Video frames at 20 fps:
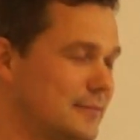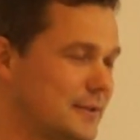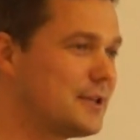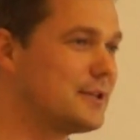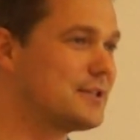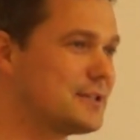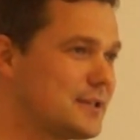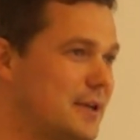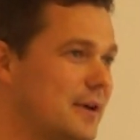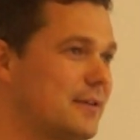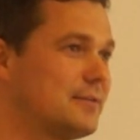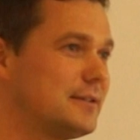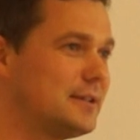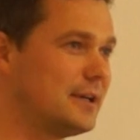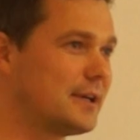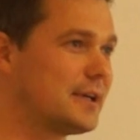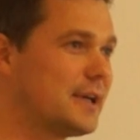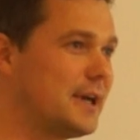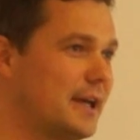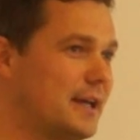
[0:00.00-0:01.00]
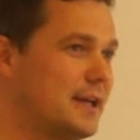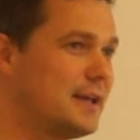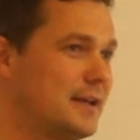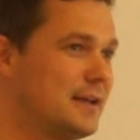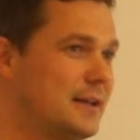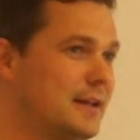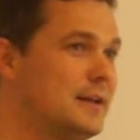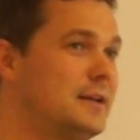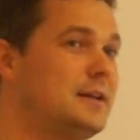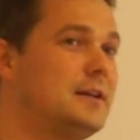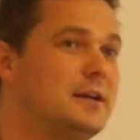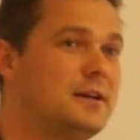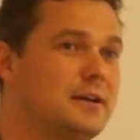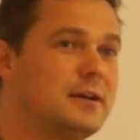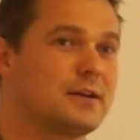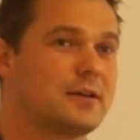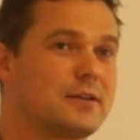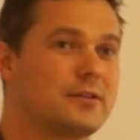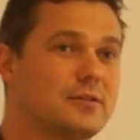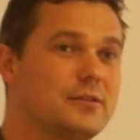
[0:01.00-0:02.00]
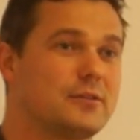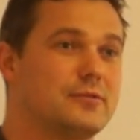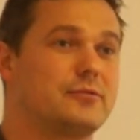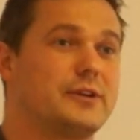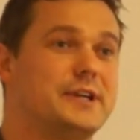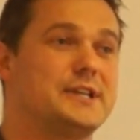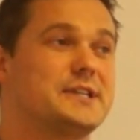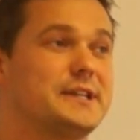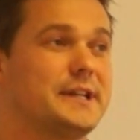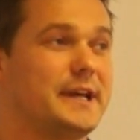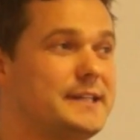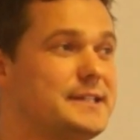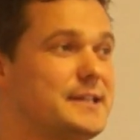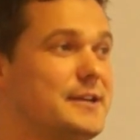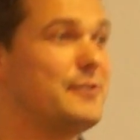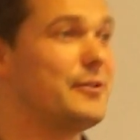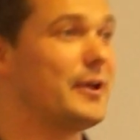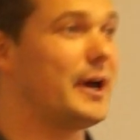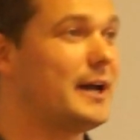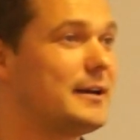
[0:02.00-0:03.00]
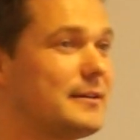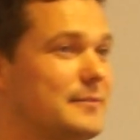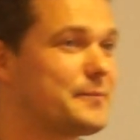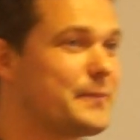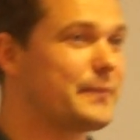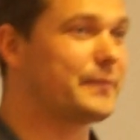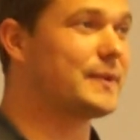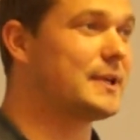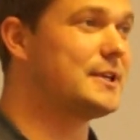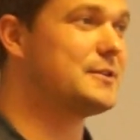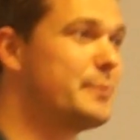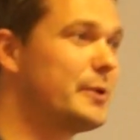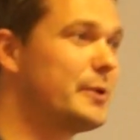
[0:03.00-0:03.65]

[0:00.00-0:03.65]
Good stuff. Okay. The reason they do that is